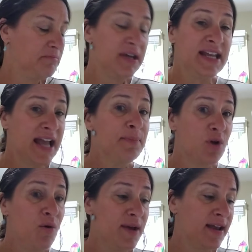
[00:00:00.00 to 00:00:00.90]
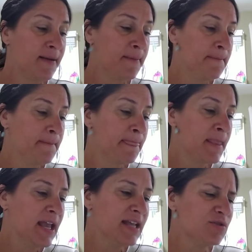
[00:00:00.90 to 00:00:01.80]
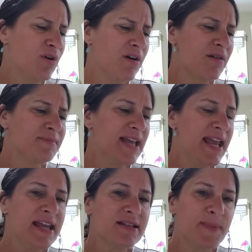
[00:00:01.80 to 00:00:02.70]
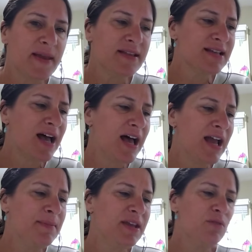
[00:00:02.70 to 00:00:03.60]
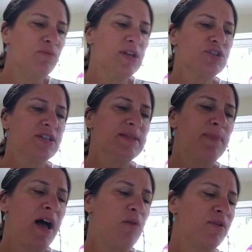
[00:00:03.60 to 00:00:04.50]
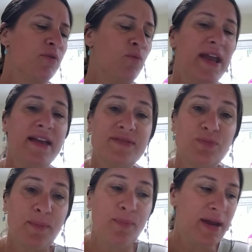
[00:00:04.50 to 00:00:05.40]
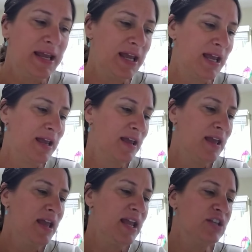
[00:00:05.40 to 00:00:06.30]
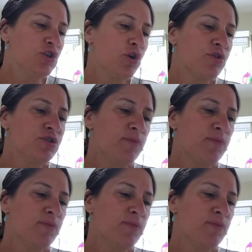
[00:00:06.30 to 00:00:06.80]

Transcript: but he kept going. His arms ached by the time he reached the spot where the waves were breaking. He turned